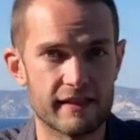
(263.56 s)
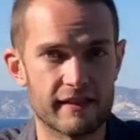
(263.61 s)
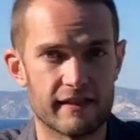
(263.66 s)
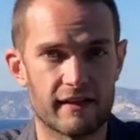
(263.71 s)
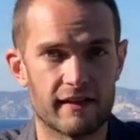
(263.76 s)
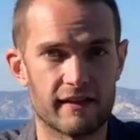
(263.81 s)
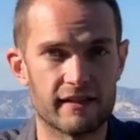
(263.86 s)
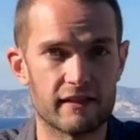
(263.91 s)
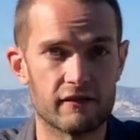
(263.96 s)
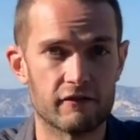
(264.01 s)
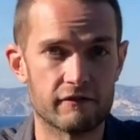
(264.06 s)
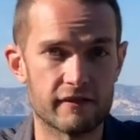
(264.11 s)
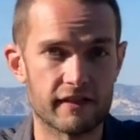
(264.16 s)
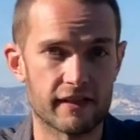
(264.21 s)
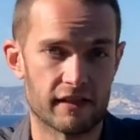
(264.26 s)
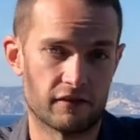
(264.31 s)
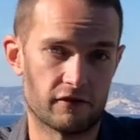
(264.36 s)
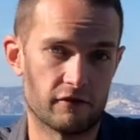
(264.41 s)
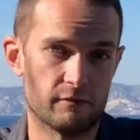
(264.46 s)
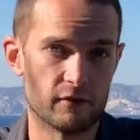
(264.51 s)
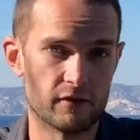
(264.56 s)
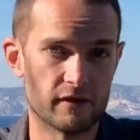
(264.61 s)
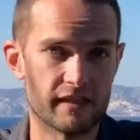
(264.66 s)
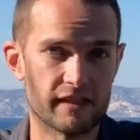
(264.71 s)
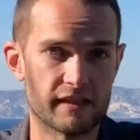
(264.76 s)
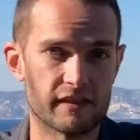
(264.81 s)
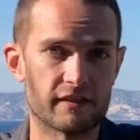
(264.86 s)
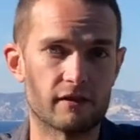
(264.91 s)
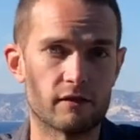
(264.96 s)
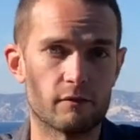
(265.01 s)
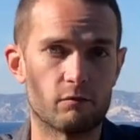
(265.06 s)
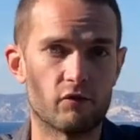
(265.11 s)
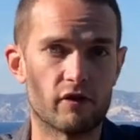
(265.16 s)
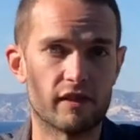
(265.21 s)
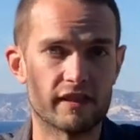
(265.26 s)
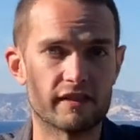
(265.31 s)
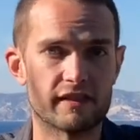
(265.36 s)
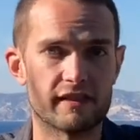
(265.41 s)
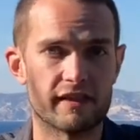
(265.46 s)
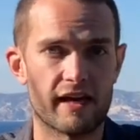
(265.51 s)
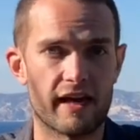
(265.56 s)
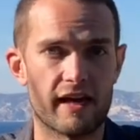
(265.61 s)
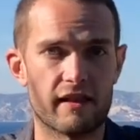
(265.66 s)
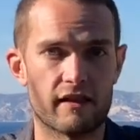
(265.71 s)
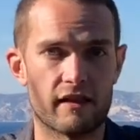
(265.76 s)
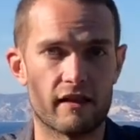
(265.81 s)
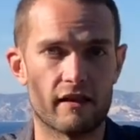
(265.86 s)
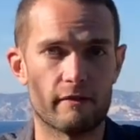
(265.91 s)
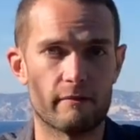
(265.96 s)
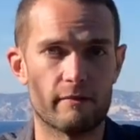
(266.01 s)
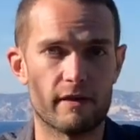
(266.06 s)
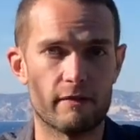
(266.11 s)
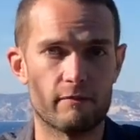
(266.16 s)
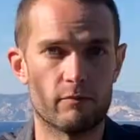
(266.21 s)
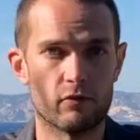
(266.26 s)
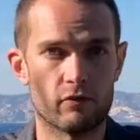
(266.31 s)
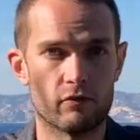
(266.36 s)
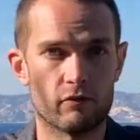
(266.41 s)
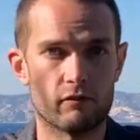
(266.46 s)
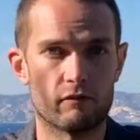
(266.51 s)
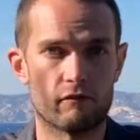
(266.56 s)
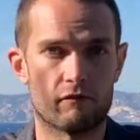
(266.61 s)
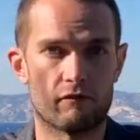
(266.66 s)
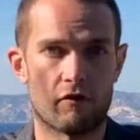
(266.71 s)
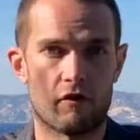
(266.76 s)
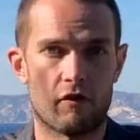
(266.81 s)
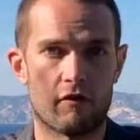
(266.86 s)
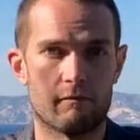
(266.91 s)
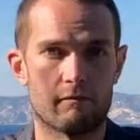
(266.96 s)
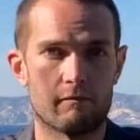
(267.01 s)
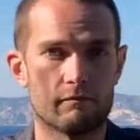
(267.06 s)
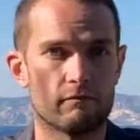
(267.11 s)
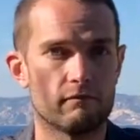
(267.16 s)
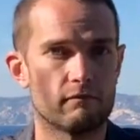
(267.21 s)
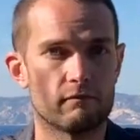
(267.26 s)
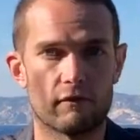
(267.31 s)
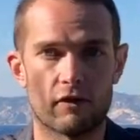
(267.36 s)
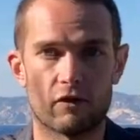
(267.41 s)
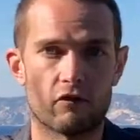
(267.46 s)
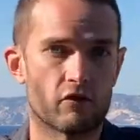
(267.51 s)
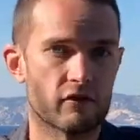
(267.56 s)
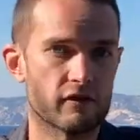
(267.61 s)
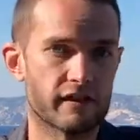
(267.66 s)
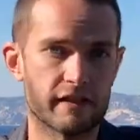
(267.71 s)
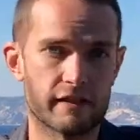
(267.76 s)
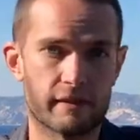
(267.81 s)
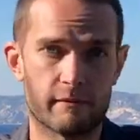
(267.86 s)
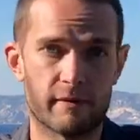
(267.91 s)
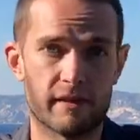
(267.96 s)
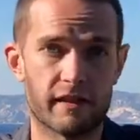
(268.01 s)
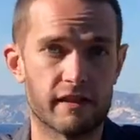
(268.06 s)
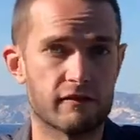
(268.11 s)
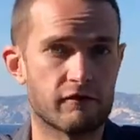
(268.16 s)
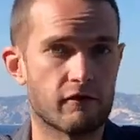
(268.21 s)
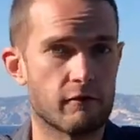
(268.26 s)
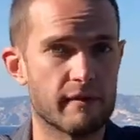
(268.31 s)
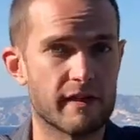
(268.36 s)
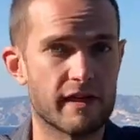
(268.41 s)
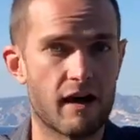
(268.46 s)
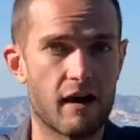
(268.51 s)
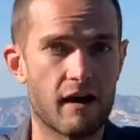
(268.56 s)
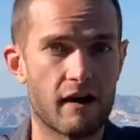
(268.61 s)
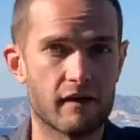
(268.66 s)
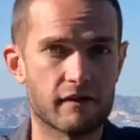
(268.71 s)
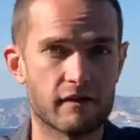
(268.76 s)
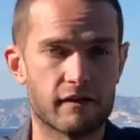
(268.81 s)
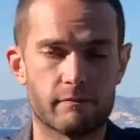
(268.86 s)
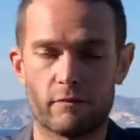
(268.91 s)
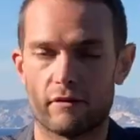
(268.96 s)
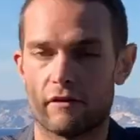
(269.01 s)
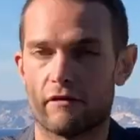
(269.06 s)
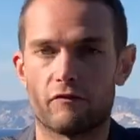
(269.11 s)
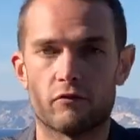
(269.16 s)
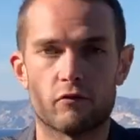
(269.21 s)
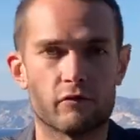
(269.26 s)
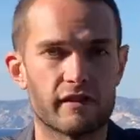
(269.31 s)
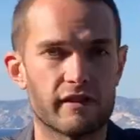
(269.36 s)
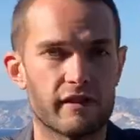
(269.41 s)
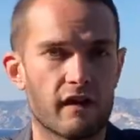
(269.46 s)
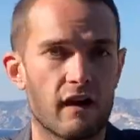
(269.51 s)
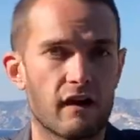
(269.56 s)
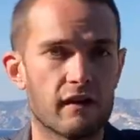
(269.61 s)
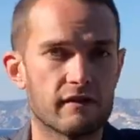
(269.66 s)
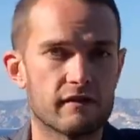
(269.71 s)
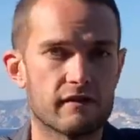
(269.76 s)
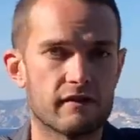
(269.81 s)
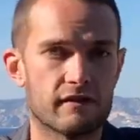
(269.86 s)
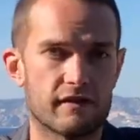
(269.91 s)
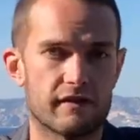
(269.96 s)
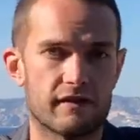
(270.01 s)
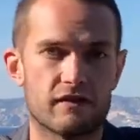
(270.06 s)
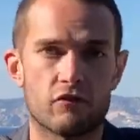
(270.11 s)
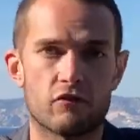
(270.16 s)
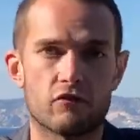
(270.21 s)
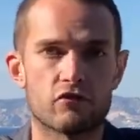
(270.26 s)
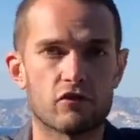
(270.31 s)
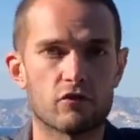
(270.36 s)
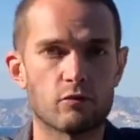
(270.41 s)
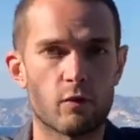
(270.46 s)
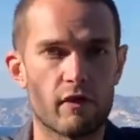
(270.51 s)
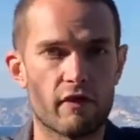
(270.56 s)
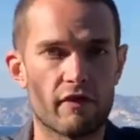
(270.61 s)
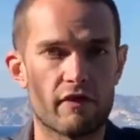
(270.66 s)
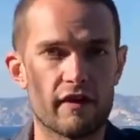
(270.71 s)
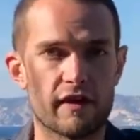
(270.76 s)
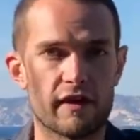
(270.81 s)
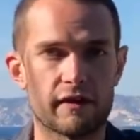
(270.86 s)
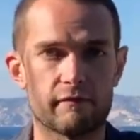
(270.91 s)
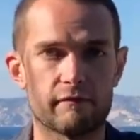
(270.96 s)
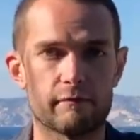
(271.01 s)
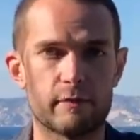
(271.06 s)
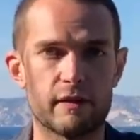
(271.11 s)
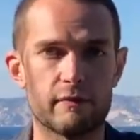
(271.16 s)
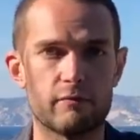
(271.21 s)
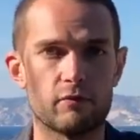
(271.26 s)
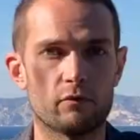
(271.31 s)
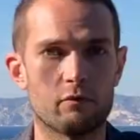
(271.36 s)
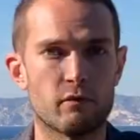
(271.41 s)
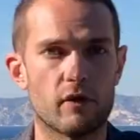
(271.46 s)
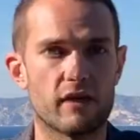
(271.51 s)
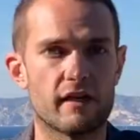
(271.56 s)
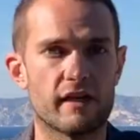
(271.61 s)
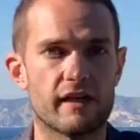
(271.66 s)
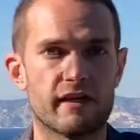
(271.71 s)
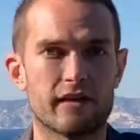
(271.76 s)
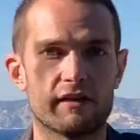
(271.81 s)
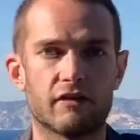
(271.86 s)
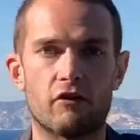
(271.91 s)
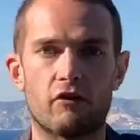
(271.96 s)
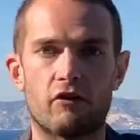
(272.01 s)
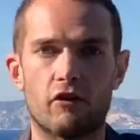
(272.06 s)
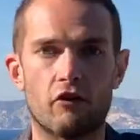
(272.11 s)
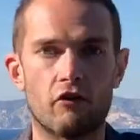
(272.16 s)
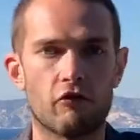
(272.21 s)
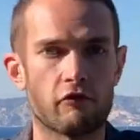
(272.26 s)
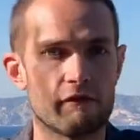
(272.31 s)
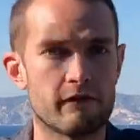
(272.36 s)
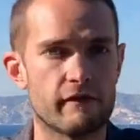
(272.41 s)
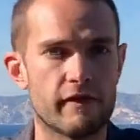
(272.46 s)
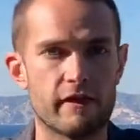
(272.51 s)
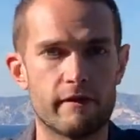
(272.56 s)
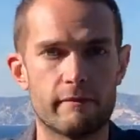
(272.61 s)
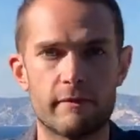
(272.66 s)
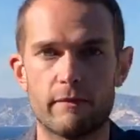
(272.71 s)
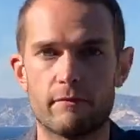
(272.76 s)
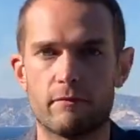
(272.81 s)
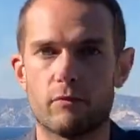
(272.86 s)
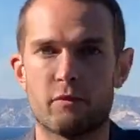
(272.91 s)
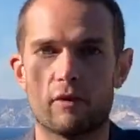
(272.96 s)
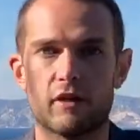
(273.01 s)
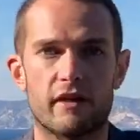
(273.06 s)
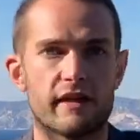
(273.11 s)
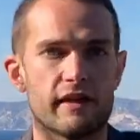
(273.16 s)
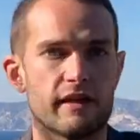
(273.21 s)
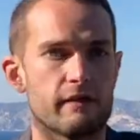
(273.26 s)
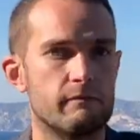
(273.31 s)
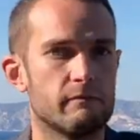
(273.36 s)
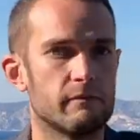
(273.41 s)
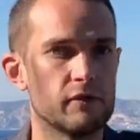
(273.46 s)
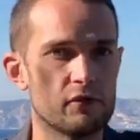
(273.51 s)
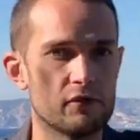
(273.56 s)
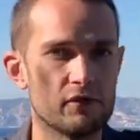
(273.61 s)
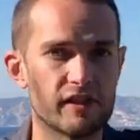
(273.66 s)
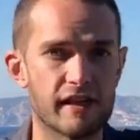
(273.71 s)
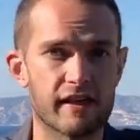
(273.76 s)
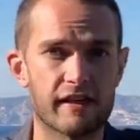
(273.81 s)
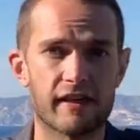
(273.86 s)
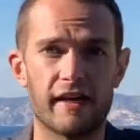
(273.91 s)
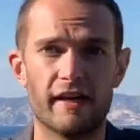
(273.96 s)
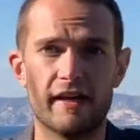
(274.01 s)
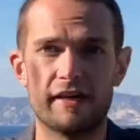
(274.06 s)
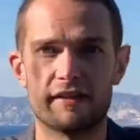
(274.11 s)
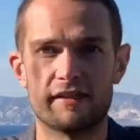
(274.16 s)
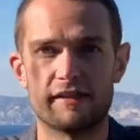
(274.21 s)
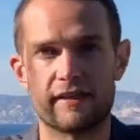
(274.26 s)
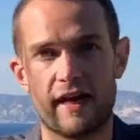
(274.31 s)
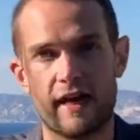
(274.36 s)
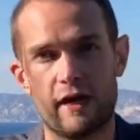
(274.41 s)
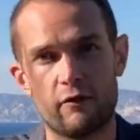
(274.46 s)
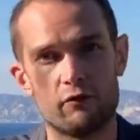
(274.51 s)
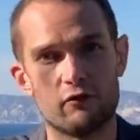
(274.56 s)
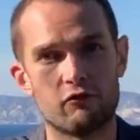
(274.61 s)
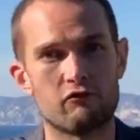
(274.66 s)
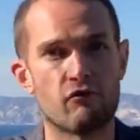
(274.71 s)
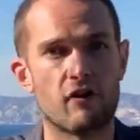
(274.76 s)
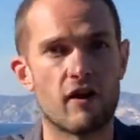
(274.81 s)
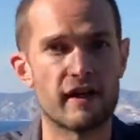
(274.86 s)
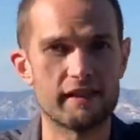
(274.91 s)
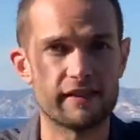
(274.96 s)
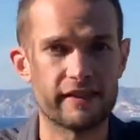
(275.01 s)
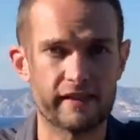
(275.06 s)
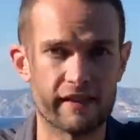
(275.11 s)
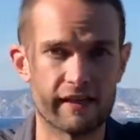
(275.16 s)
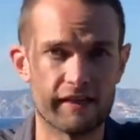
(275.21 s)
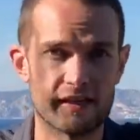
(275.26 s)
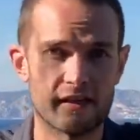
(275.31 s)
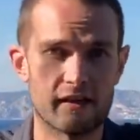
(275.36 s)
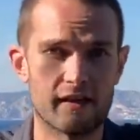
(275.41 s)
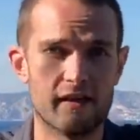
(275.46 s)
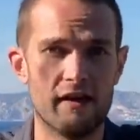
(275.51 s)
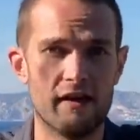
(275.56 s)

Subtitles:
the idea of Teatro Mundi is to bring together people from across disciplines, from the arts, but of course the arts is not just one thing. People working in choreography, people working in music, sound, writing,